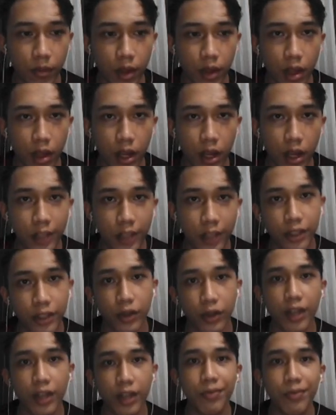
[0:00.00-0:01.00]
As you
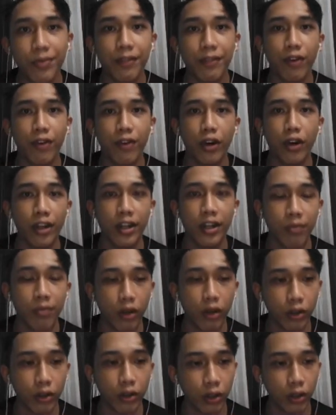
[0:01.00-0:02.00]
read before in
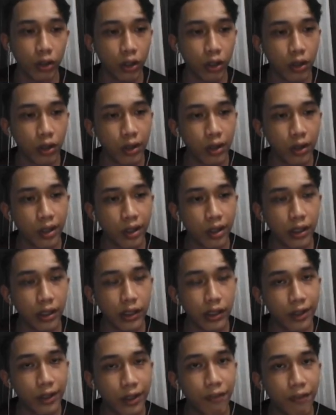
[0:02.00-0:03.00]
module,
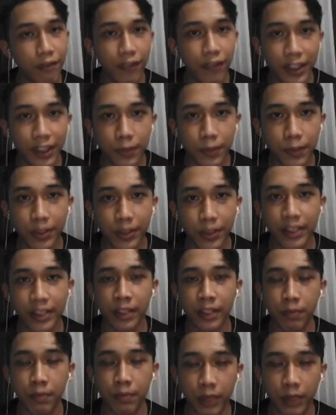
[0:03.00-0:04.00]
the first
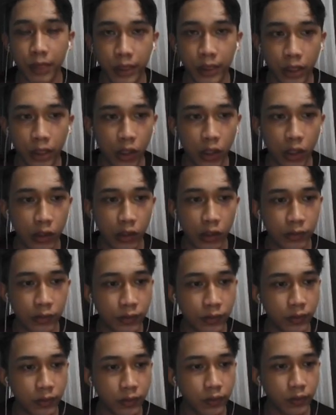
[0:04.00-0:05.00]
principle of
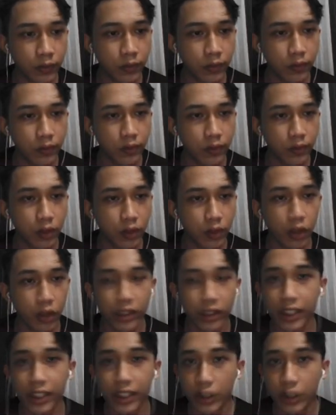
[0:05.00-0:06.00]

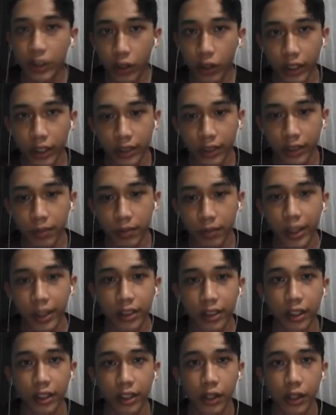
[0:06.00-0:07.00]
counting sort is
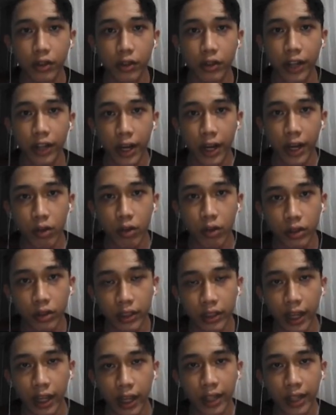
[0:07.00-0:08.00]
make new array whose
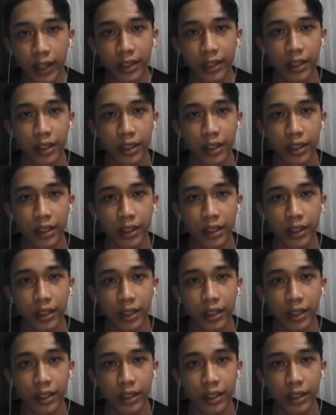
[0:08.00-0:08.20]
length